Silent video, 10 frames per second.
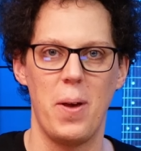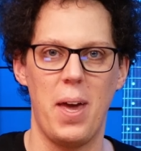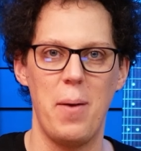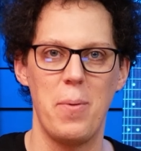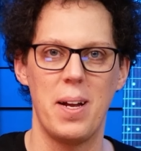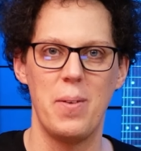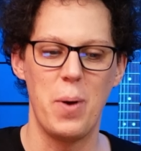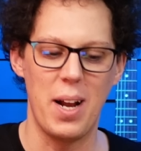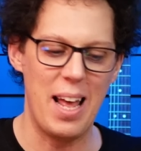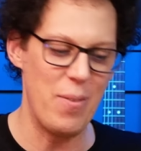Okay, we're
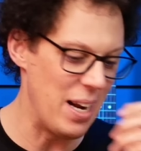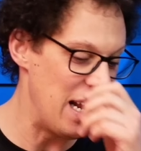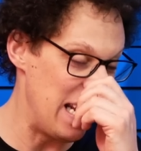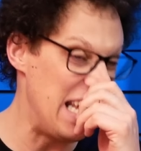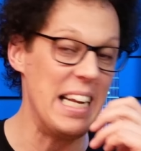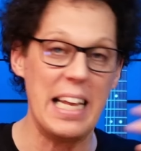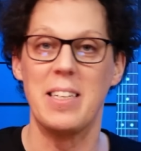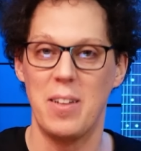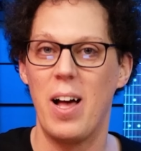going to need it.